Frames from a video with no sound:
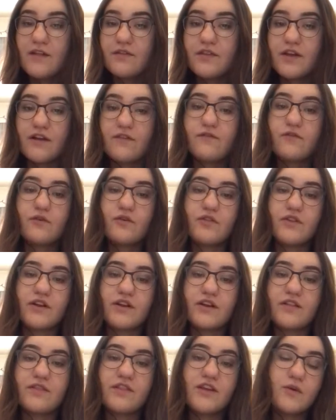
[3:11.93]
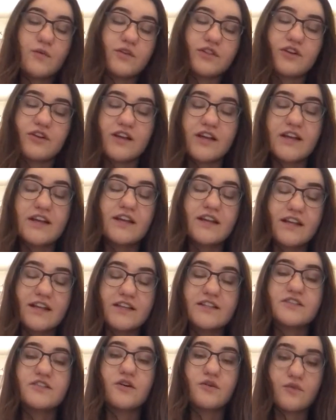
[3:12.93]
therefore they think what they're eating
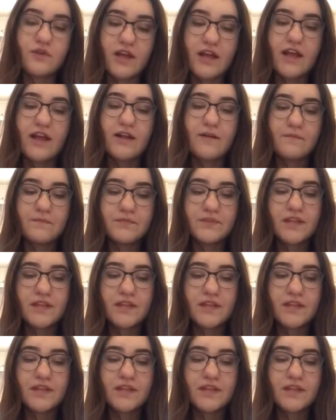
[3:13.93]
is okay.